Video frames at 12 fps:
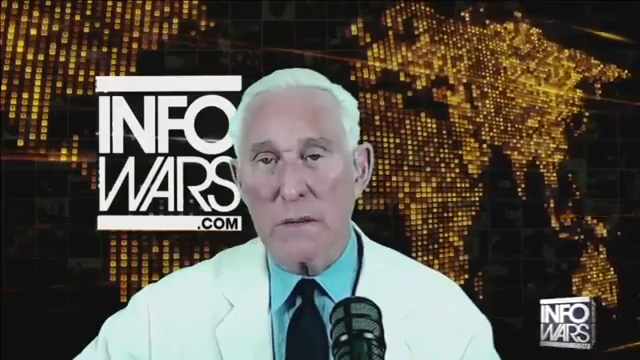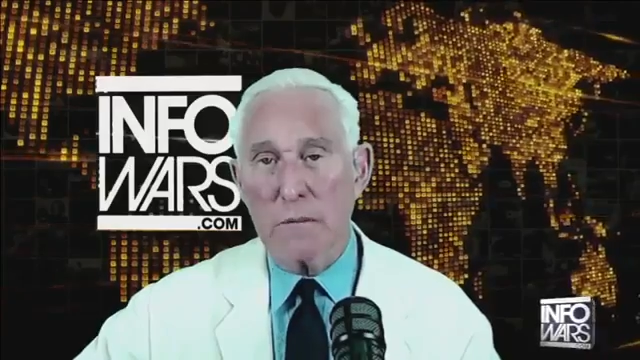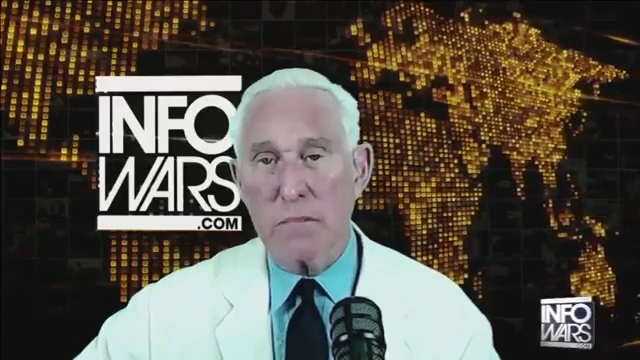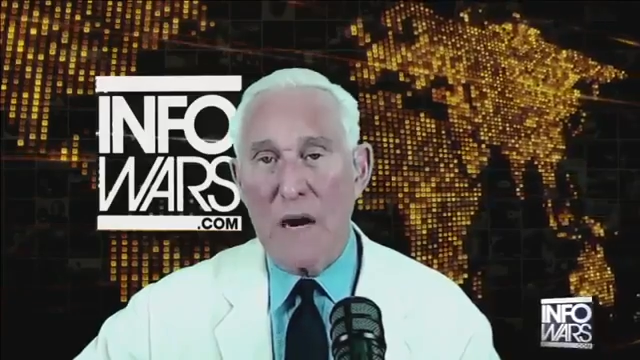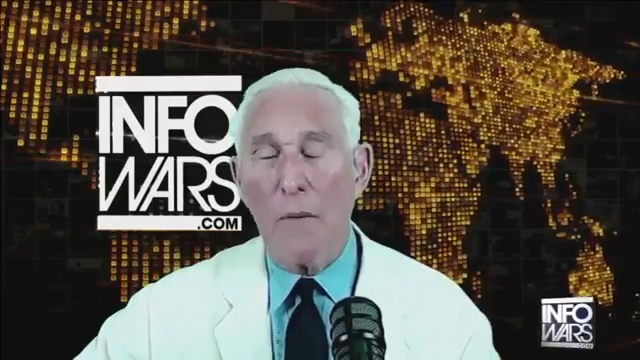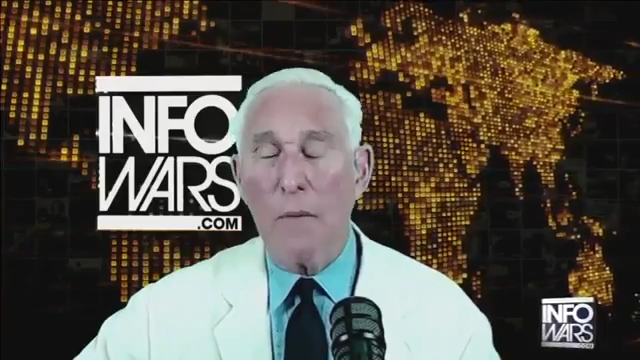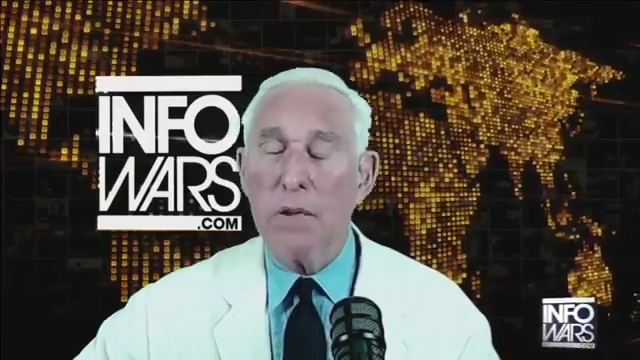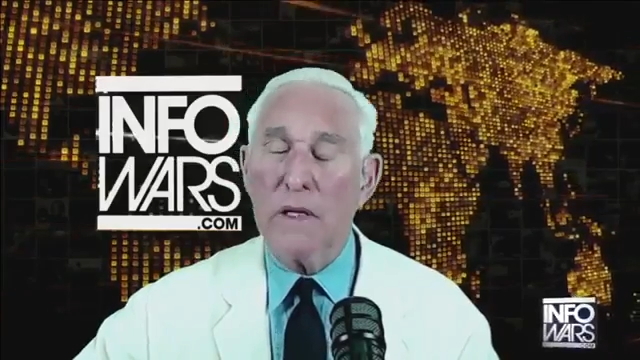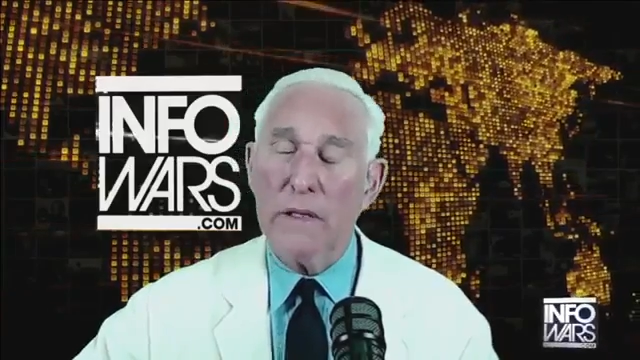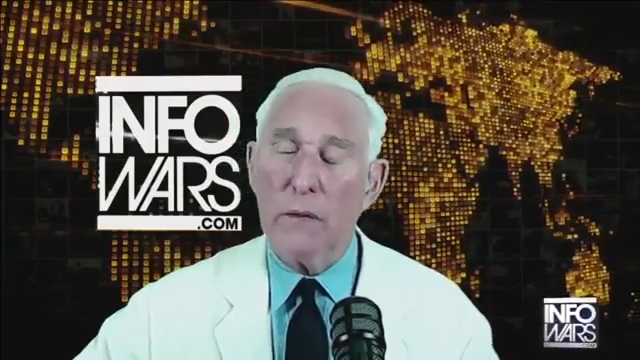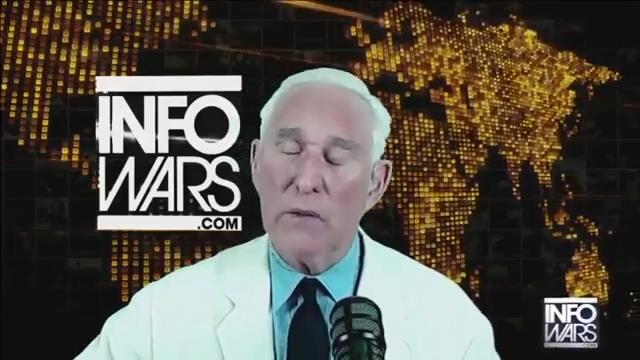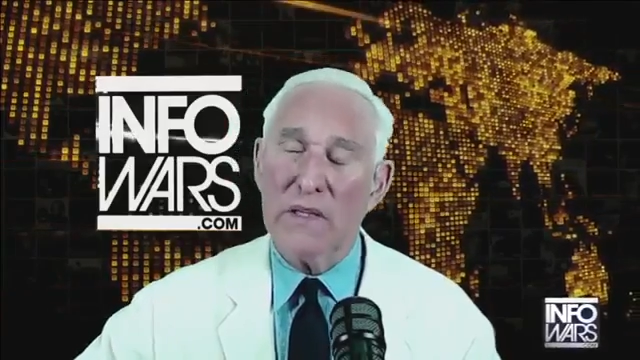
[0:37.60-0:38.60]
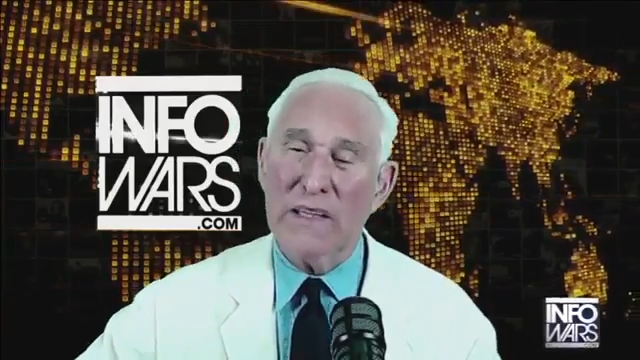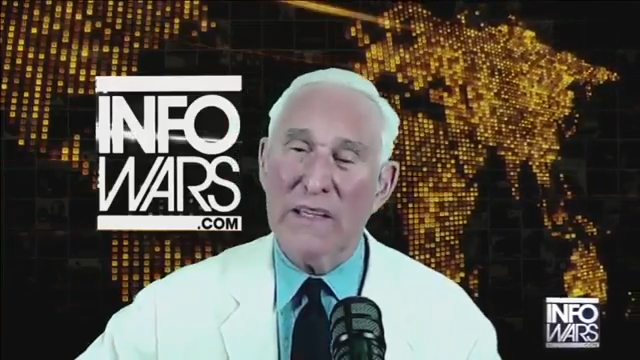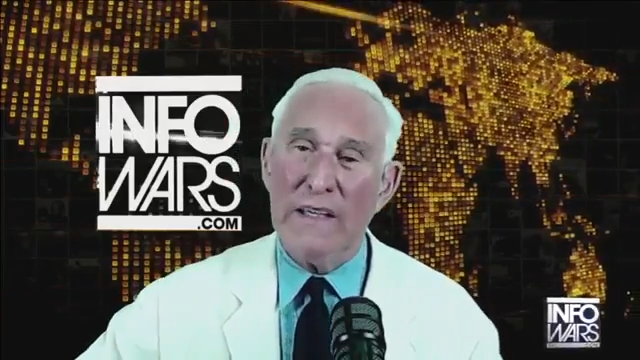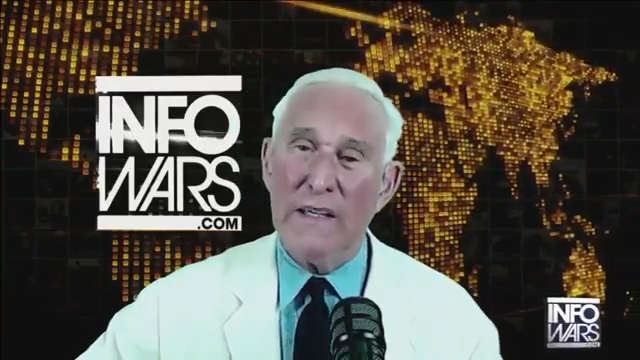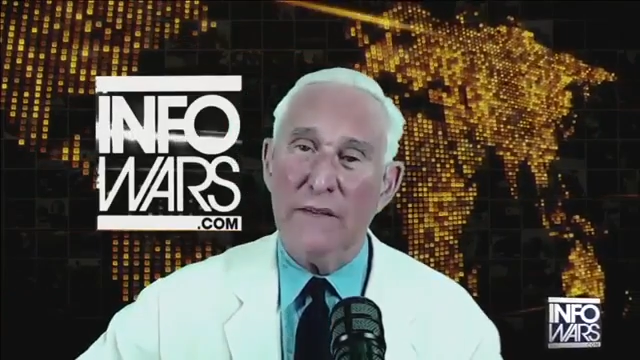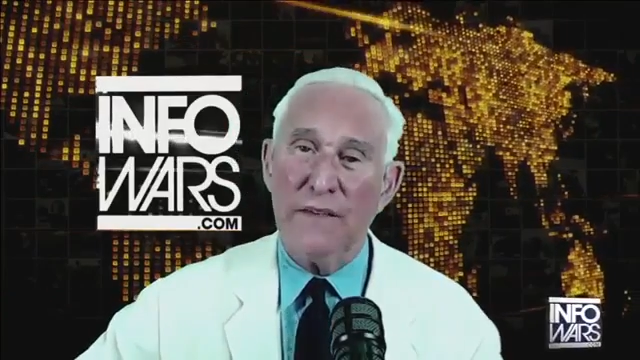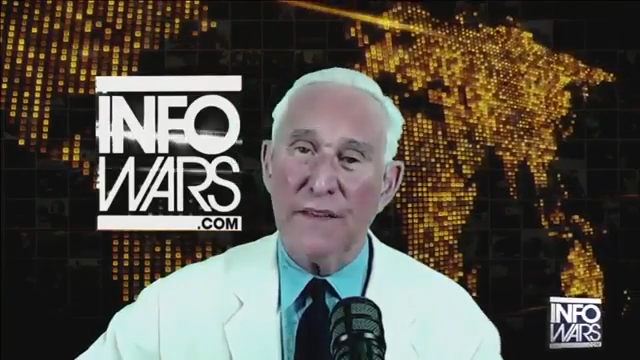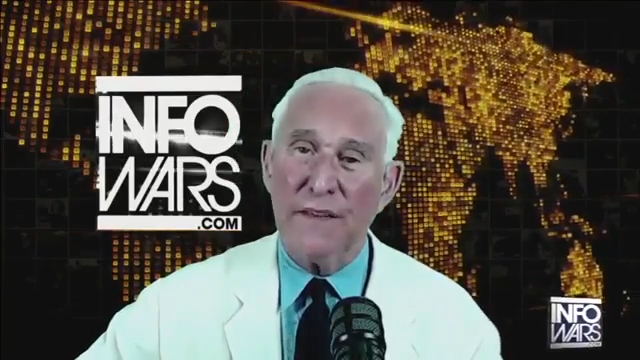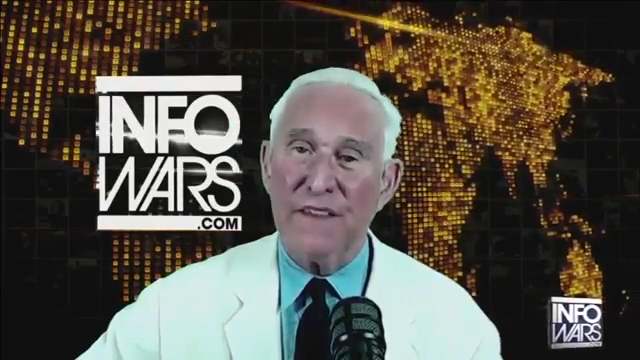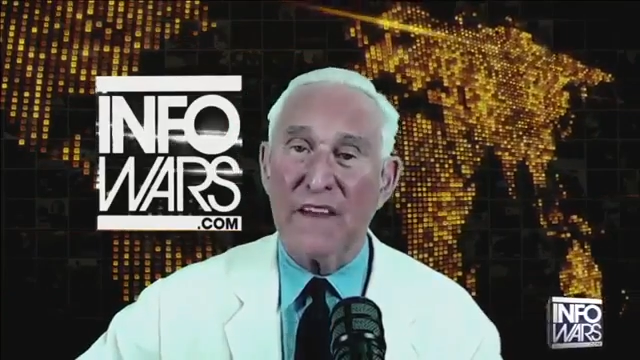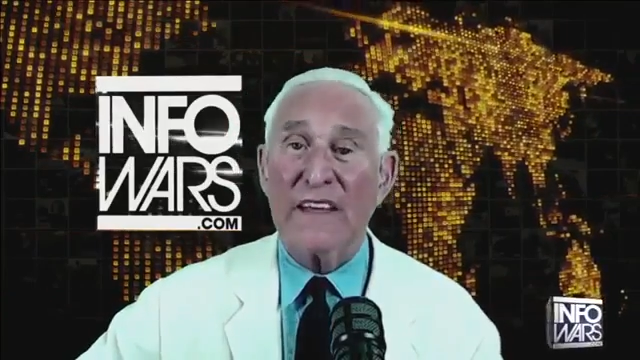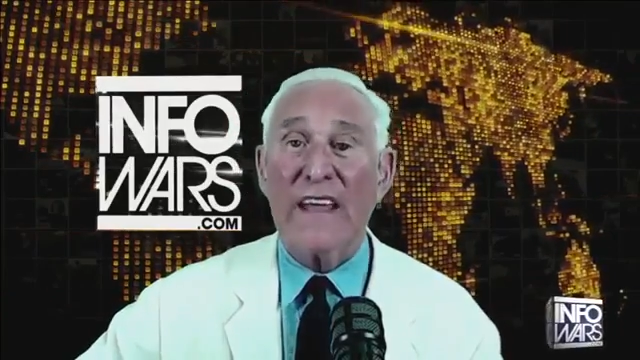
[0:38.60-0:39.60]
probably relieved
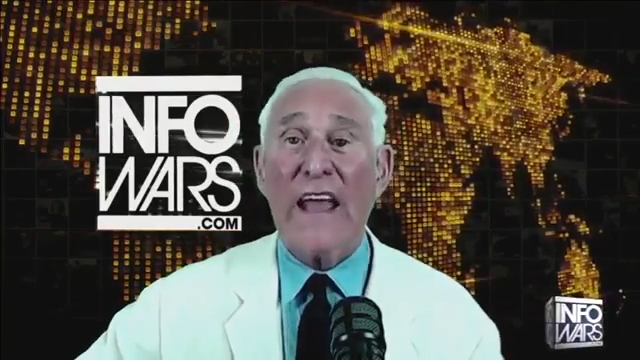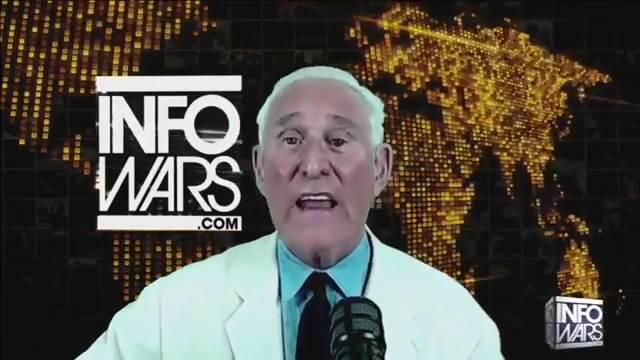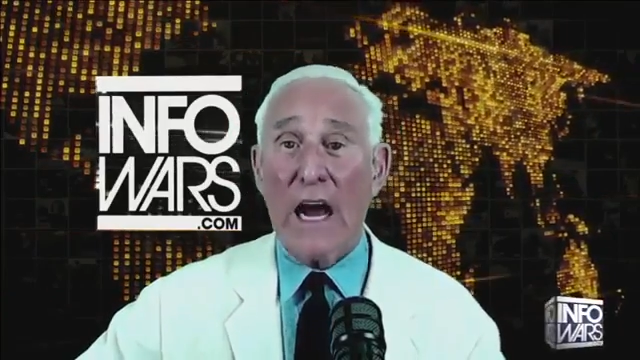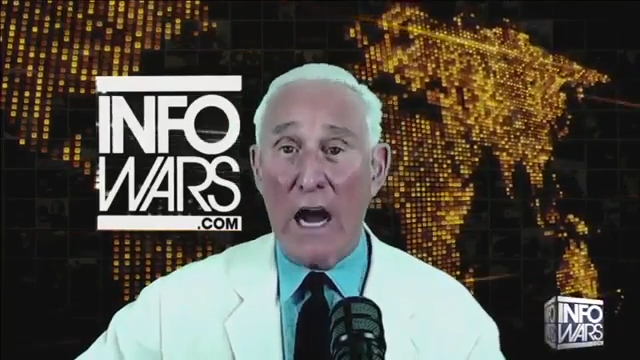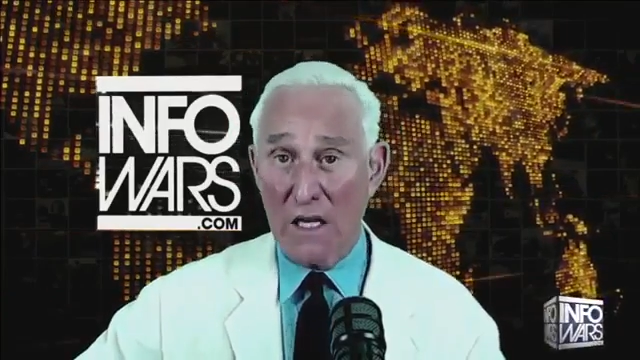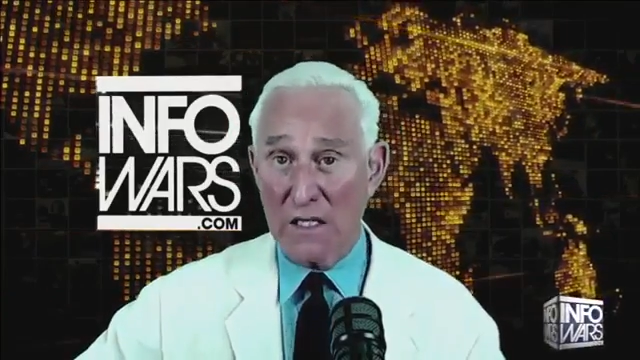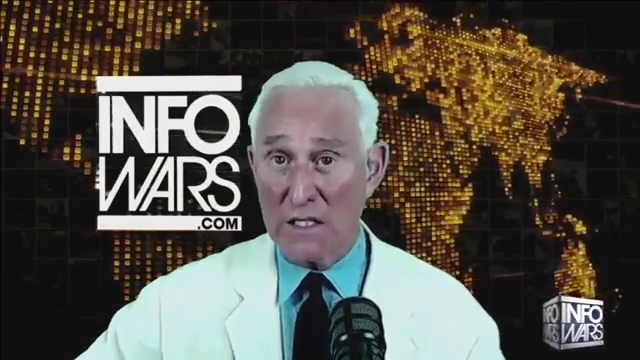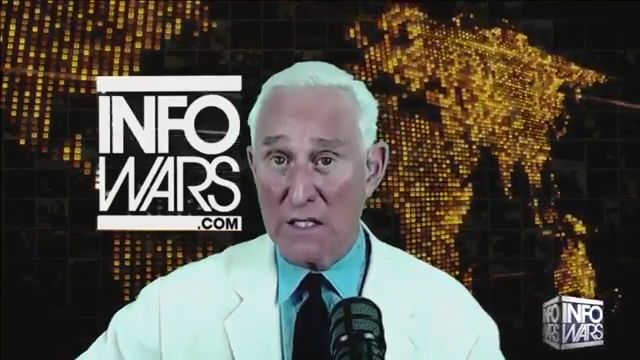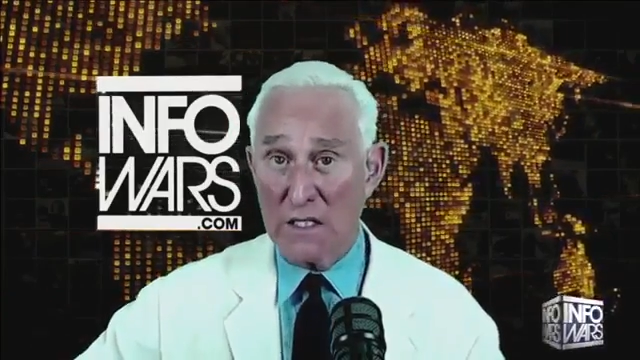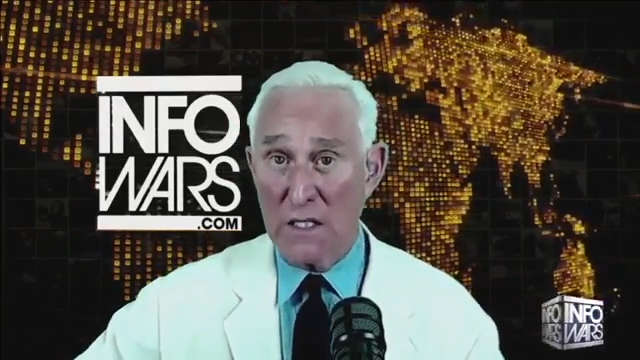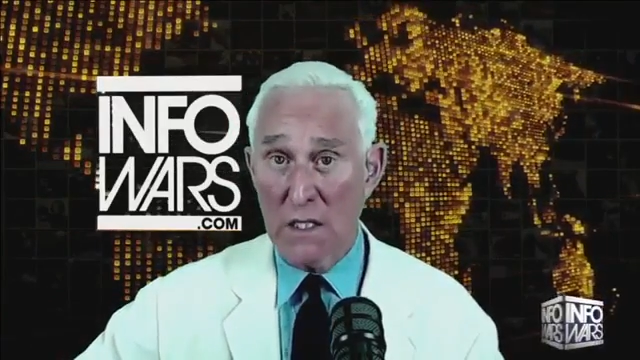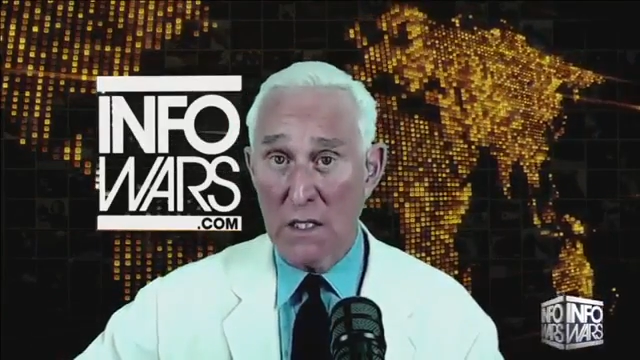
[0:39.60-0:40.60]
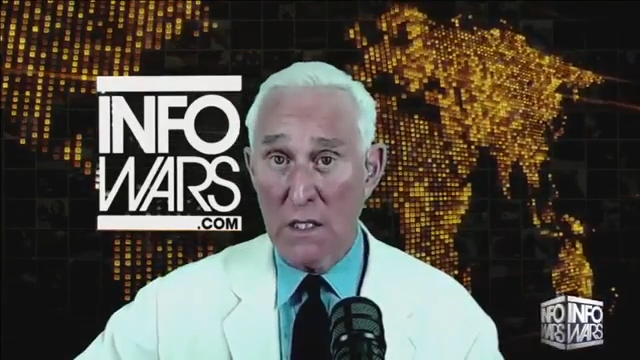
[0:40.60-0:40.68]
that the chaos